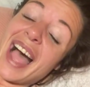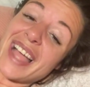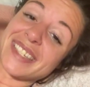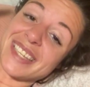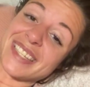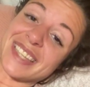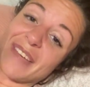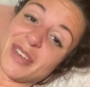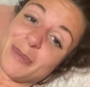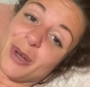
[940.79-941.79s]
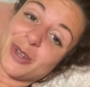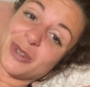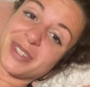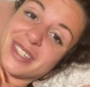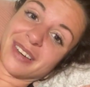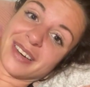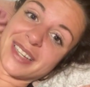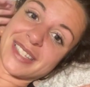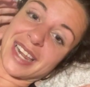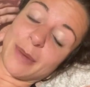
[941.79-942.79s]
it's a 7-module
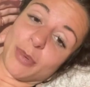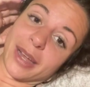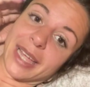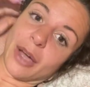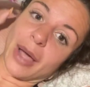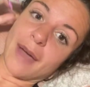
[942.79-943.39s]
series that I break out